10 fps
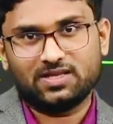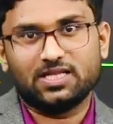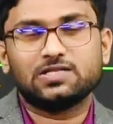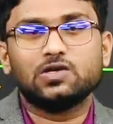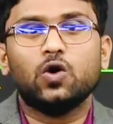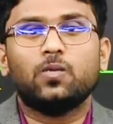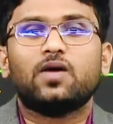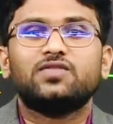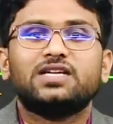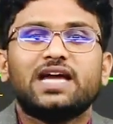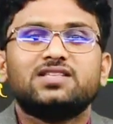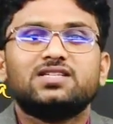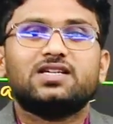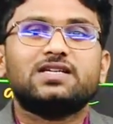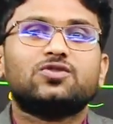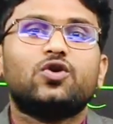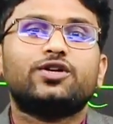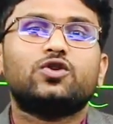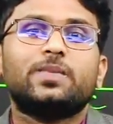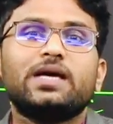The slope of the tangent is
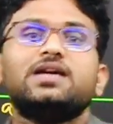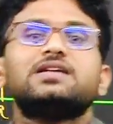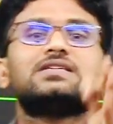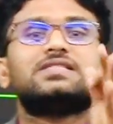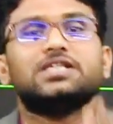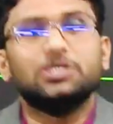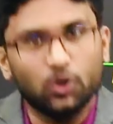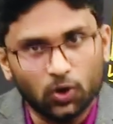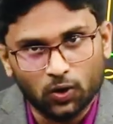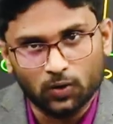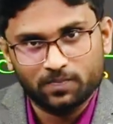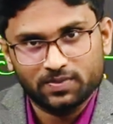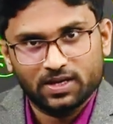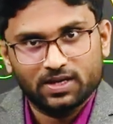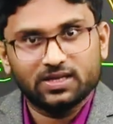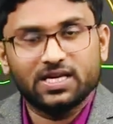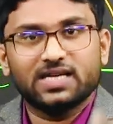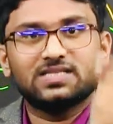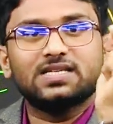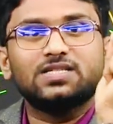going to be 0. there
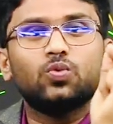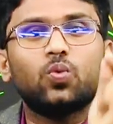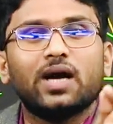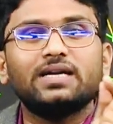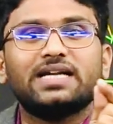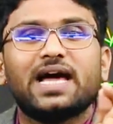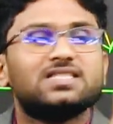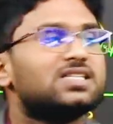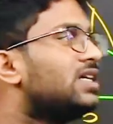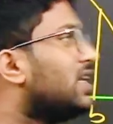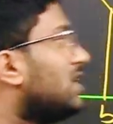exists one tangent